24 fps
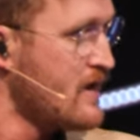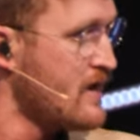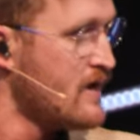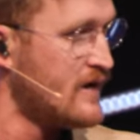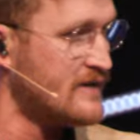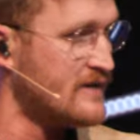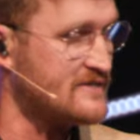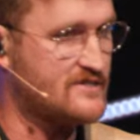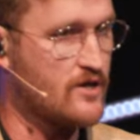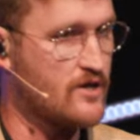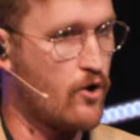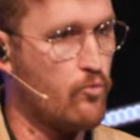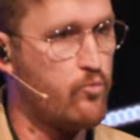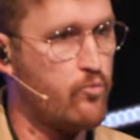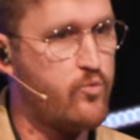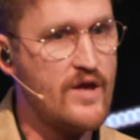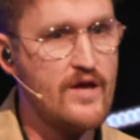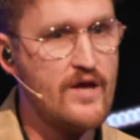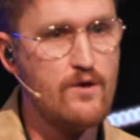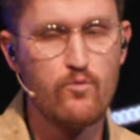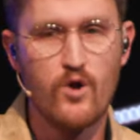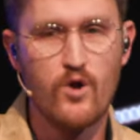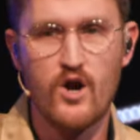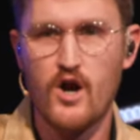And so we
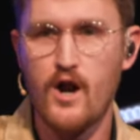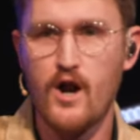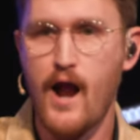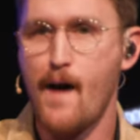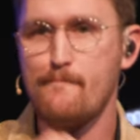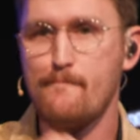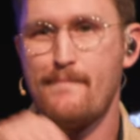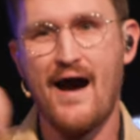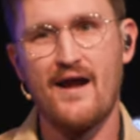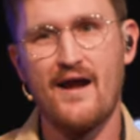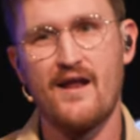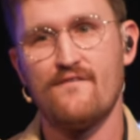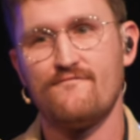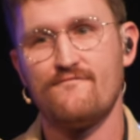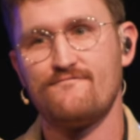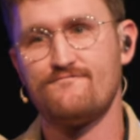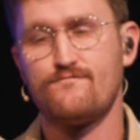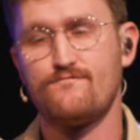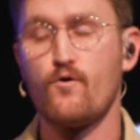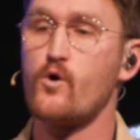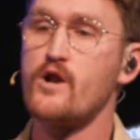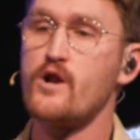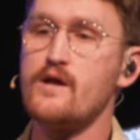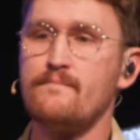were about a
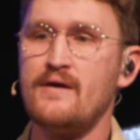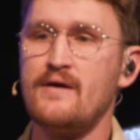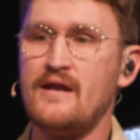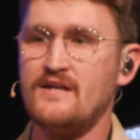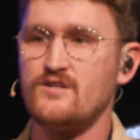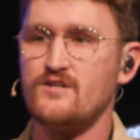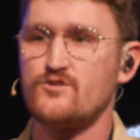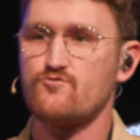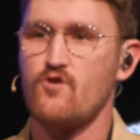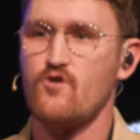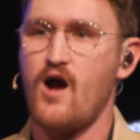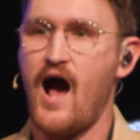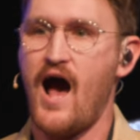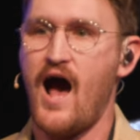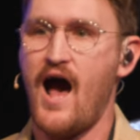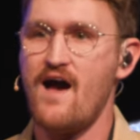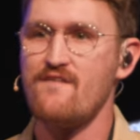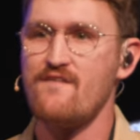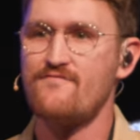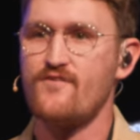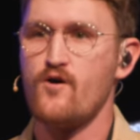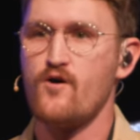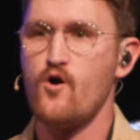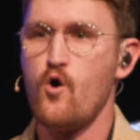forty-minute
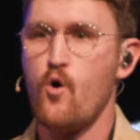drive